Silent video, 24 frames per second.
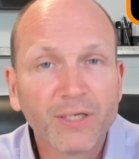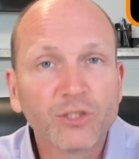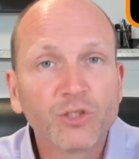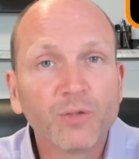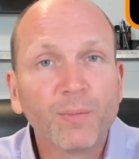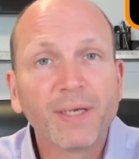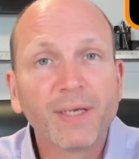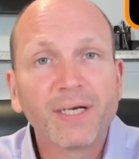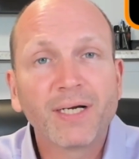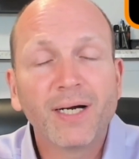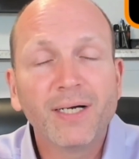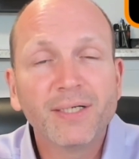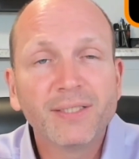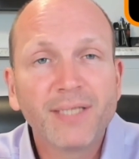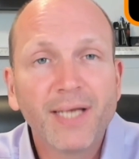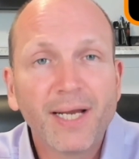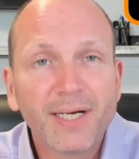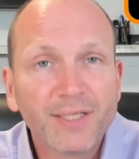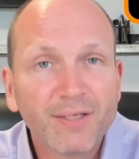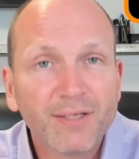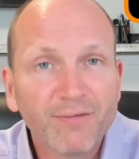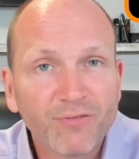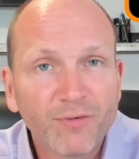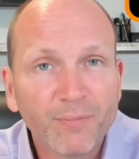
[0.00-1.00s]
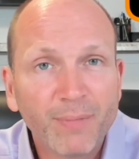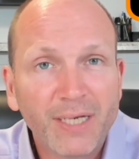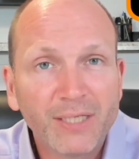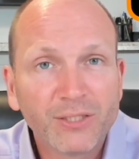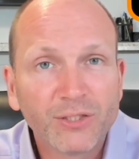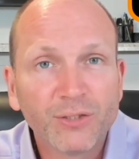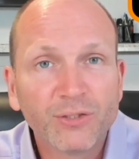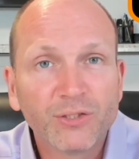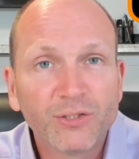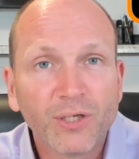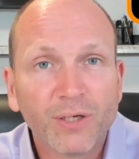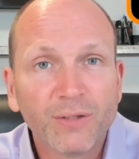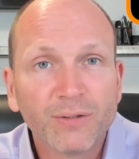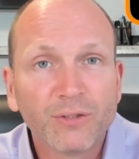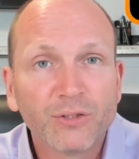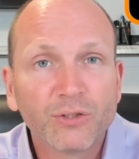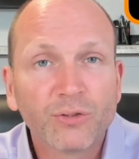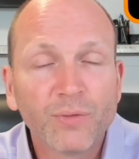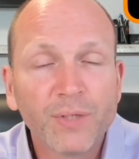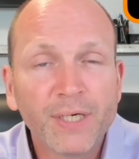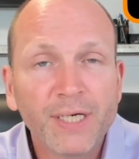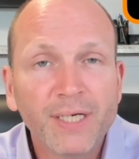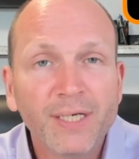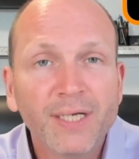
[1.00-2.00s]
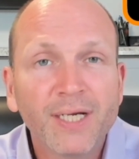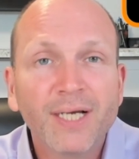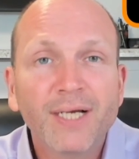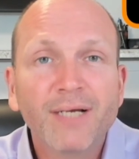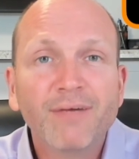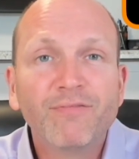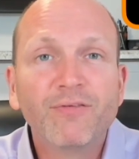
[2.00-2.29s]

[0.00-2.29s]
So my contact information is on the screen.